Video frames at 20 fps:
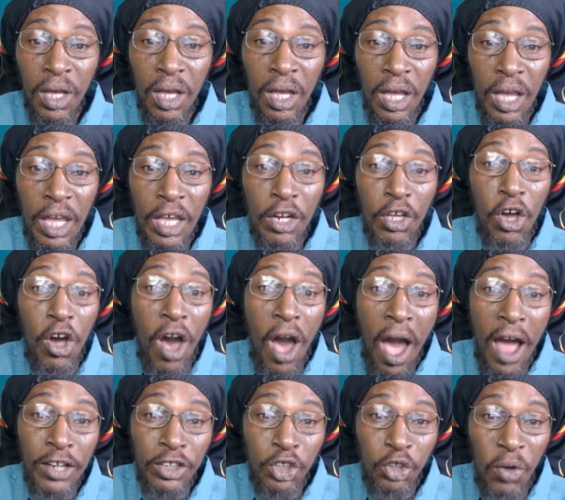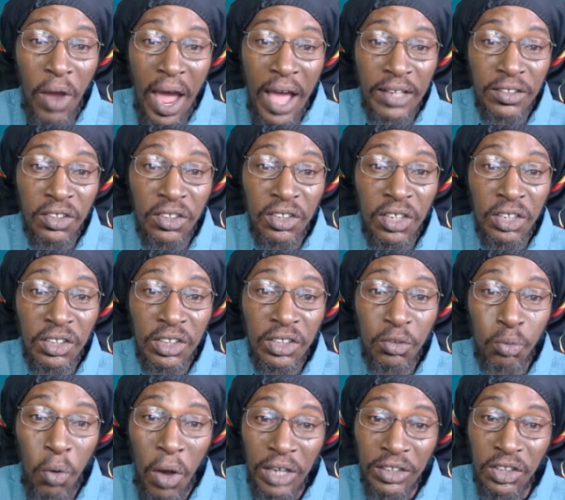In contrast, the
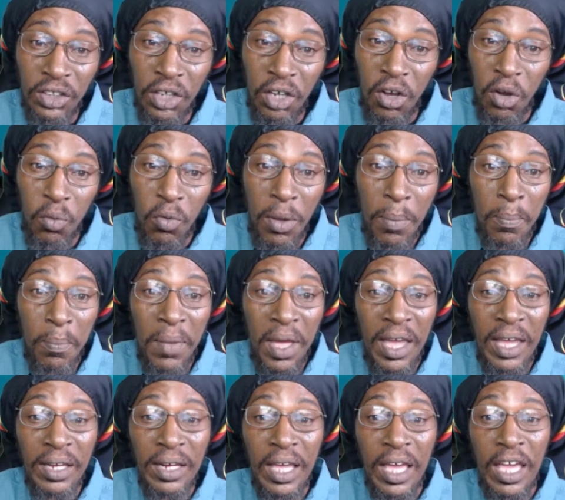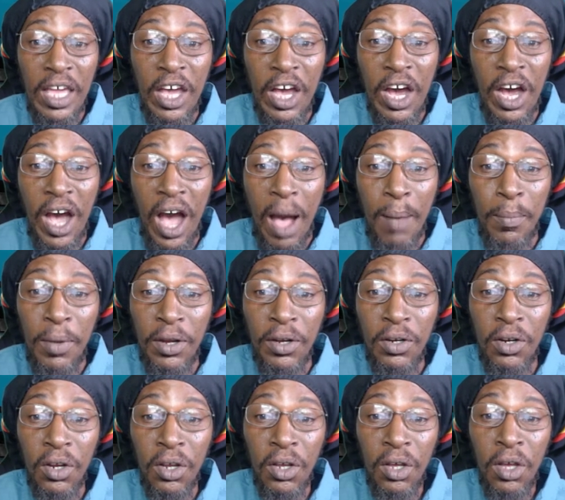swastika remained a common
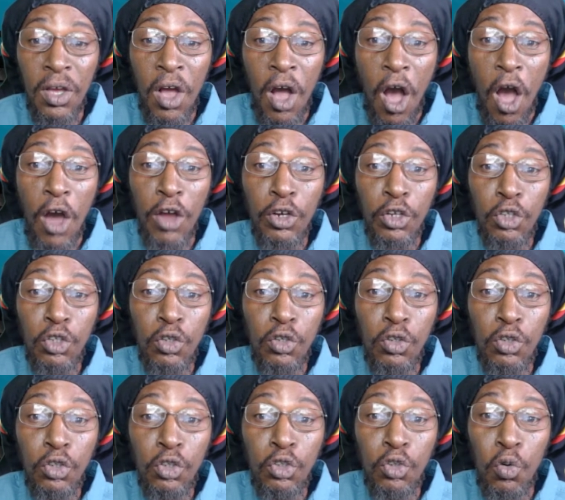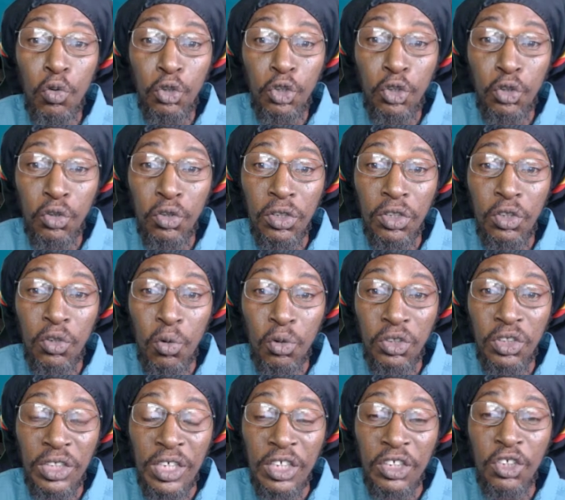
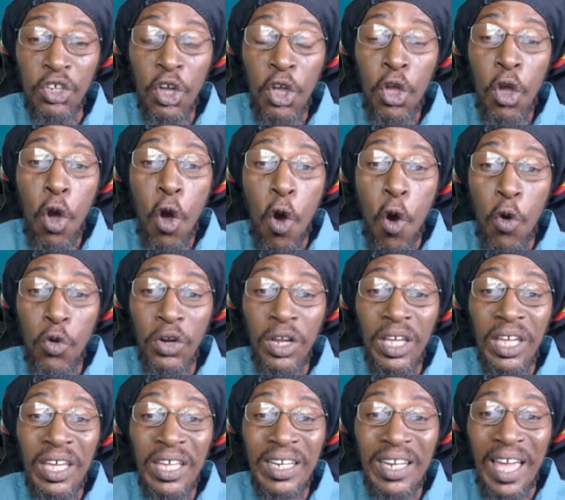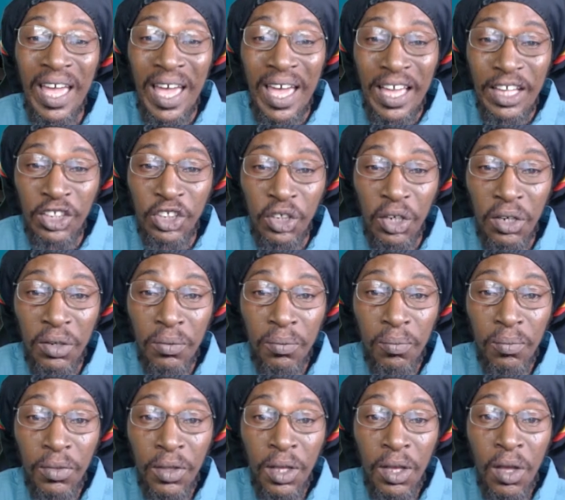usage only in Asia,
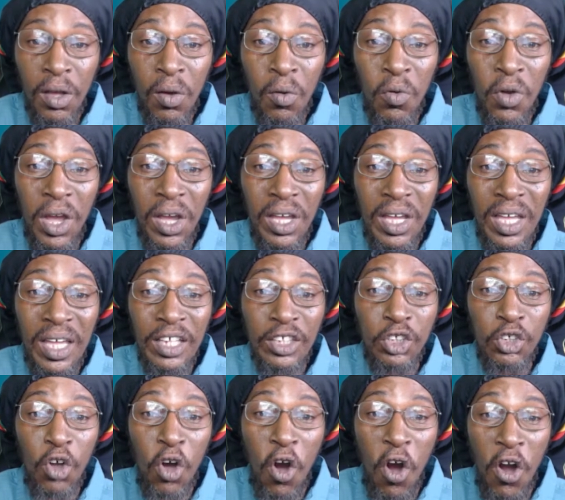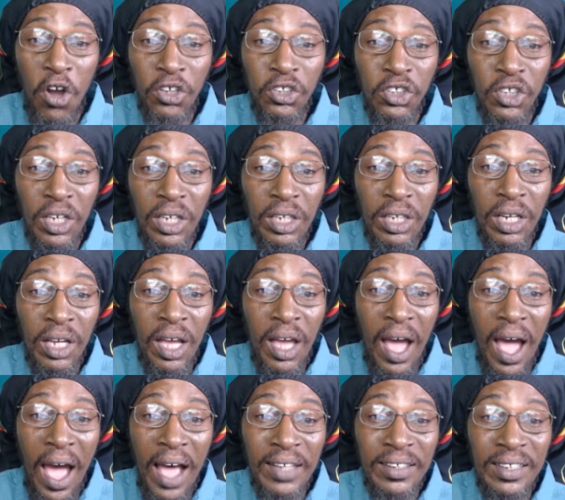where its origin
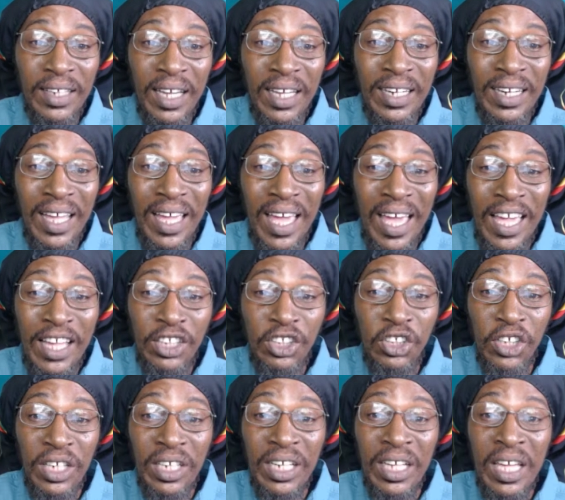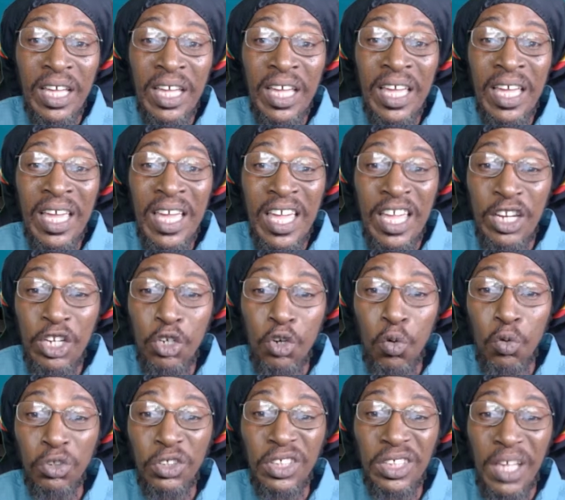as an ancient
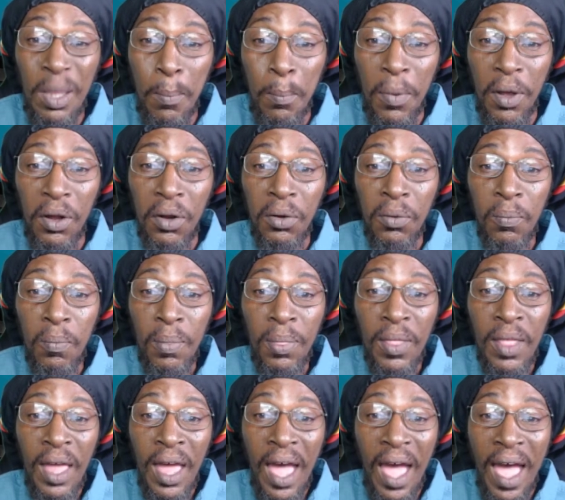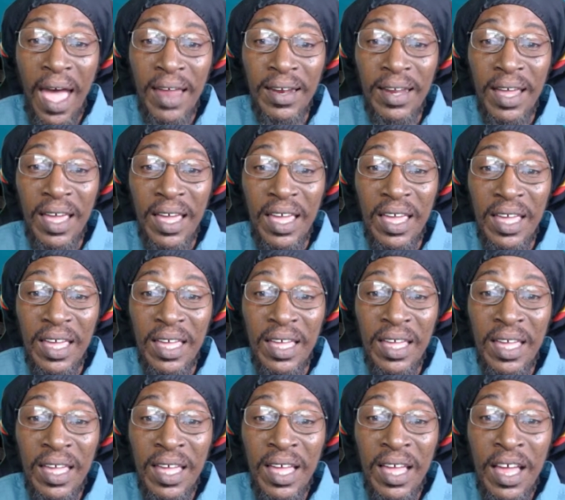Hindu symbol and a
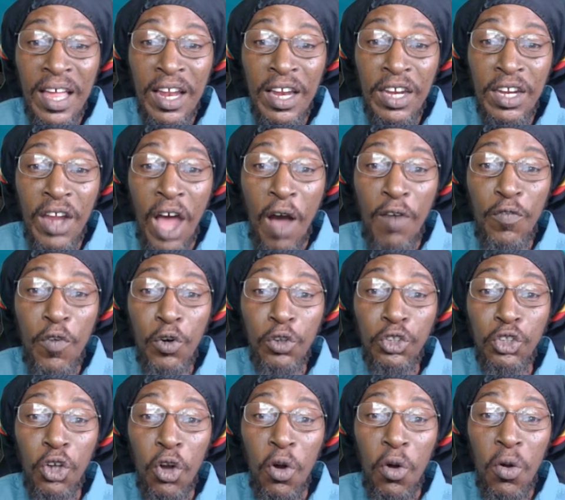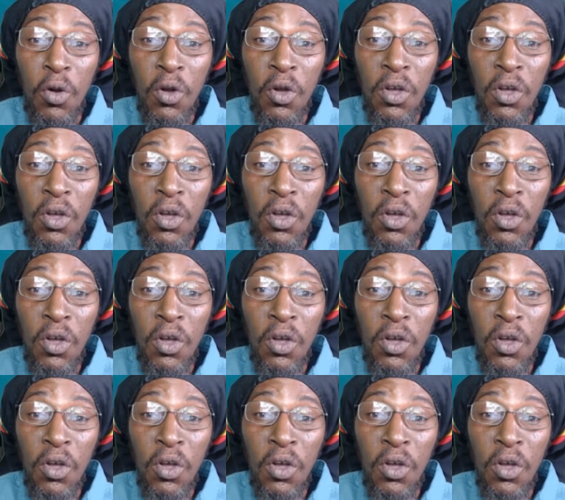Navajo